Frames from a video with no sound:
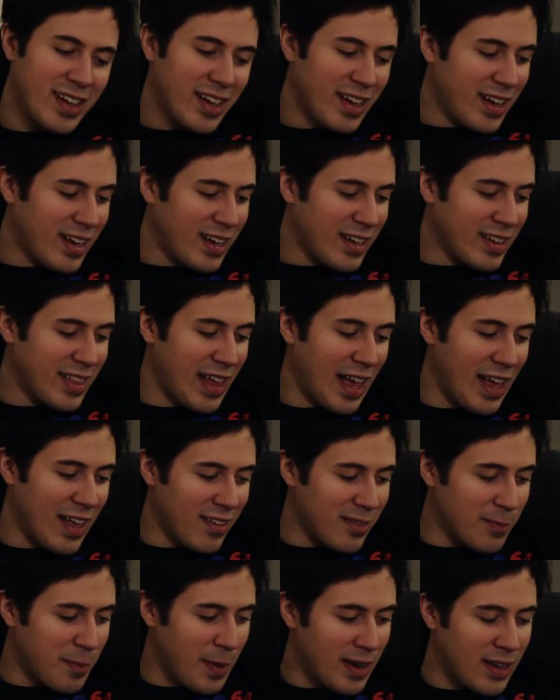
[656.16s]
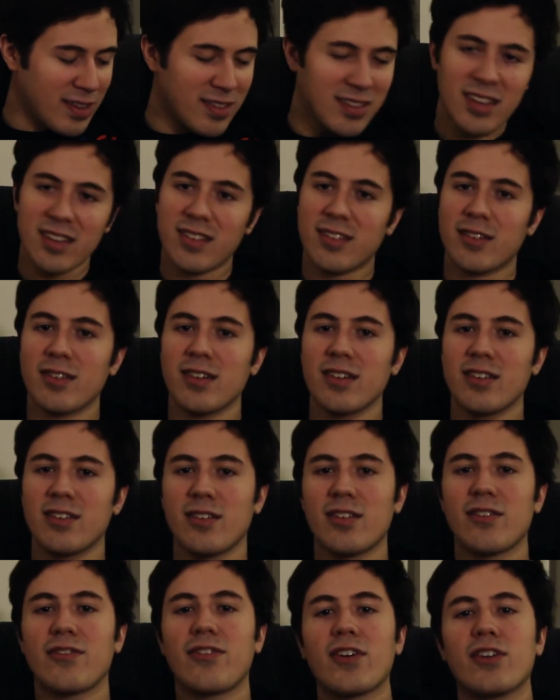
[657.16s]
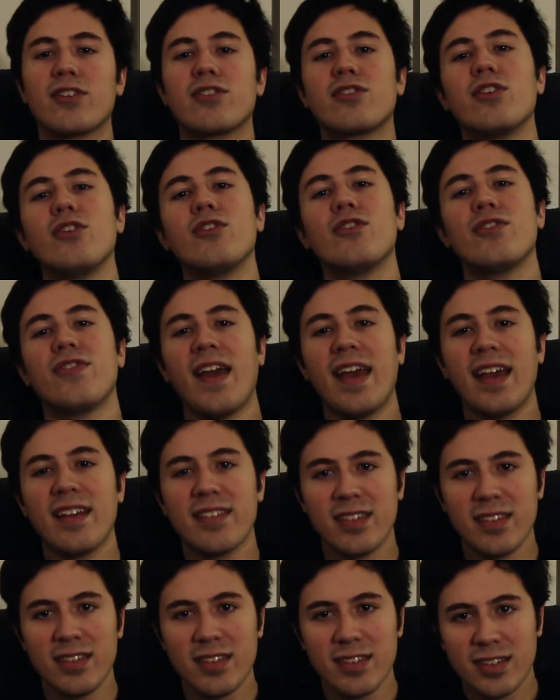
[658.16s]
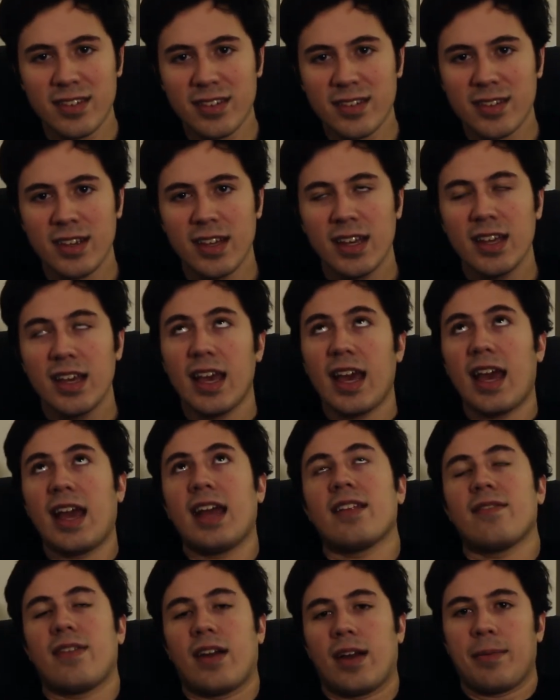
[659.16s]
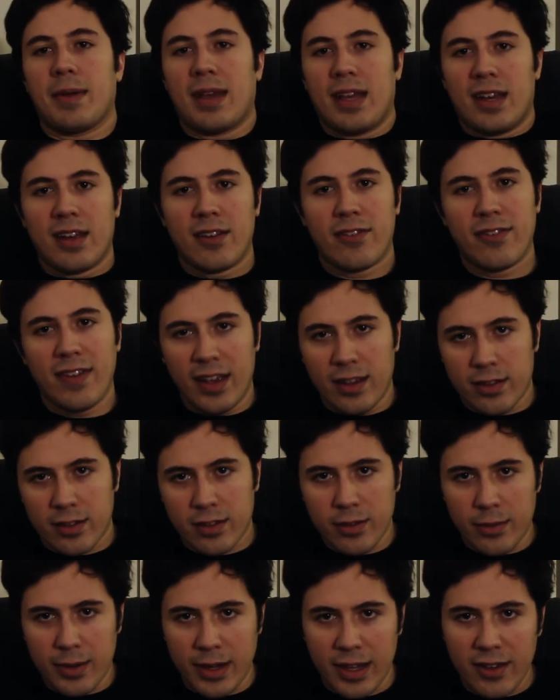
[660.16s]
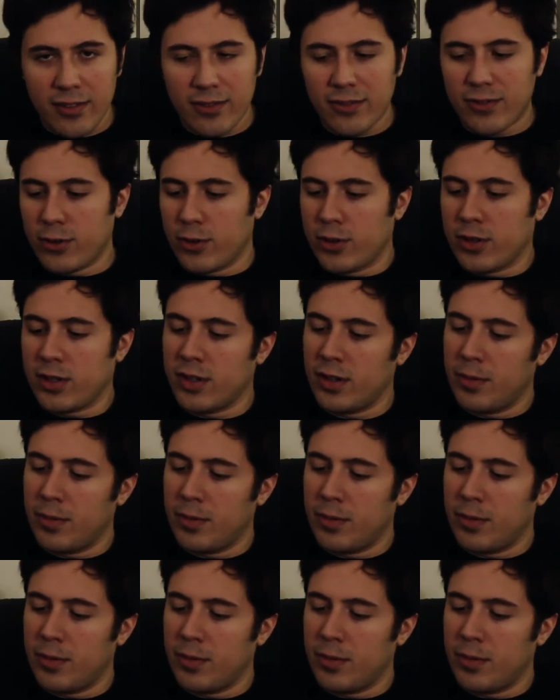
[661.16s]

that has been its history through the first 2 phases, and the very beginning of Phase 3 for